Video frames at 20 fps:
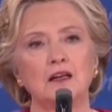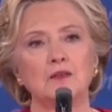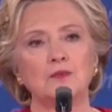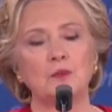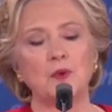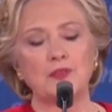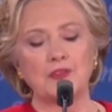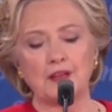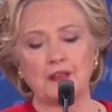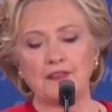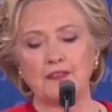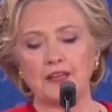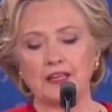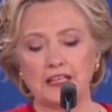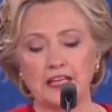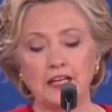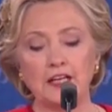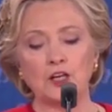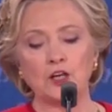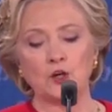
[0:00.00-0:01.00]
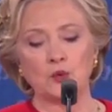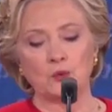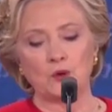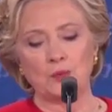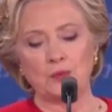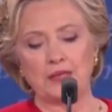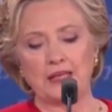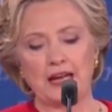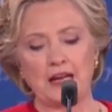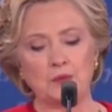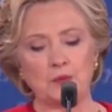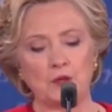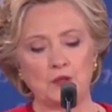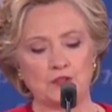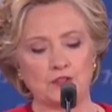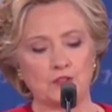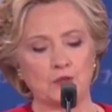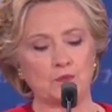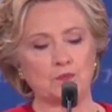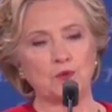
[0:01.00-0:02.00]
within the year we'll be able
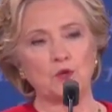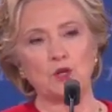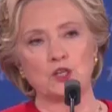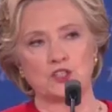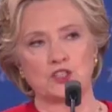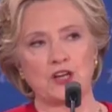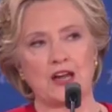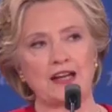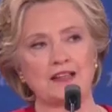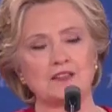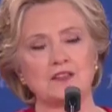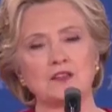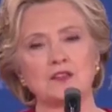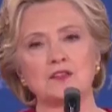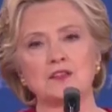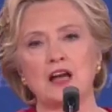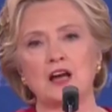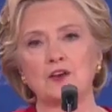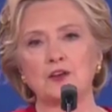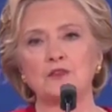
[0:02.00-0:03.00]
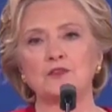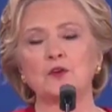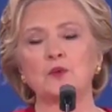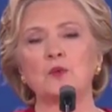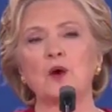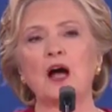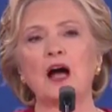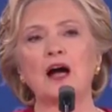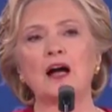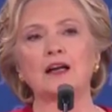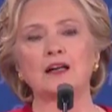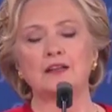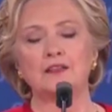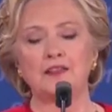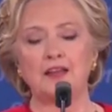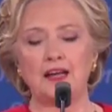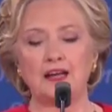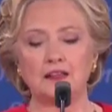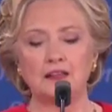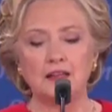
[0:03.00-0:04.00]
to push ISIS out of Iraq
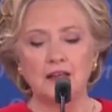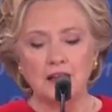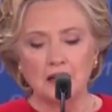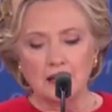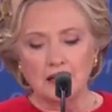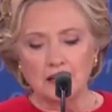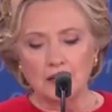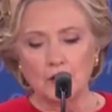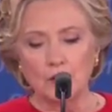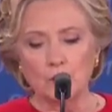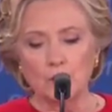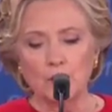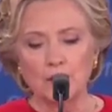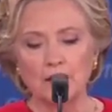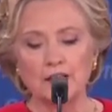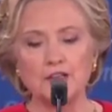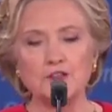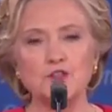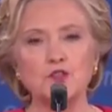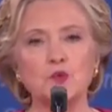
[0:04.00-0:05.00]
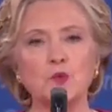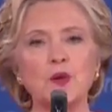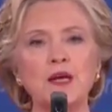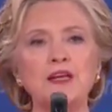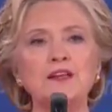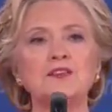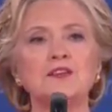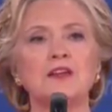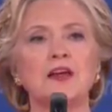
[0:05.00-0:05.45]
and then, really squeeze